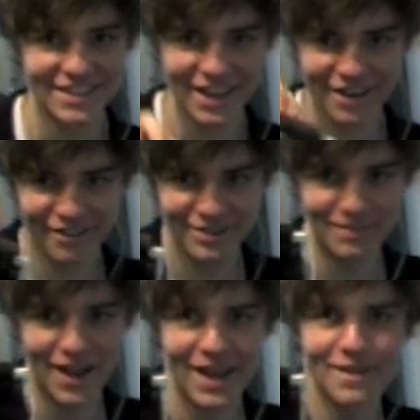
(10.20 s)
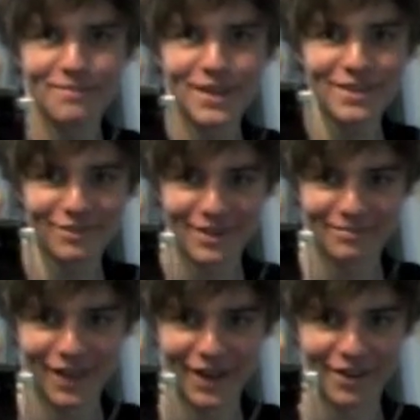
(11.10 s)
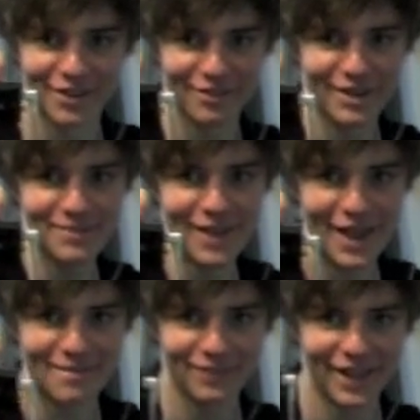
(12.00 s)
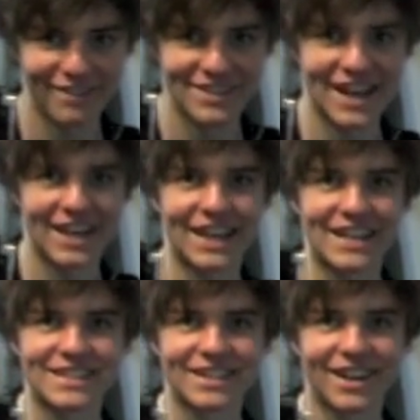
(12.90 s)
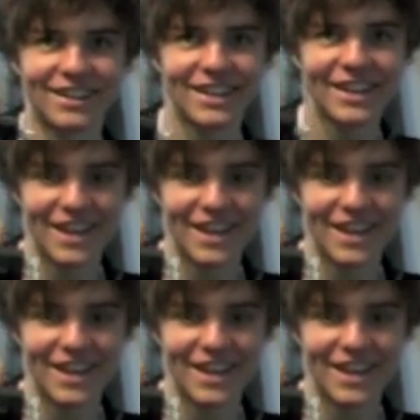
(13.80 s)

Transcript: here is my MP3 player, or 3PM player as I like to call it.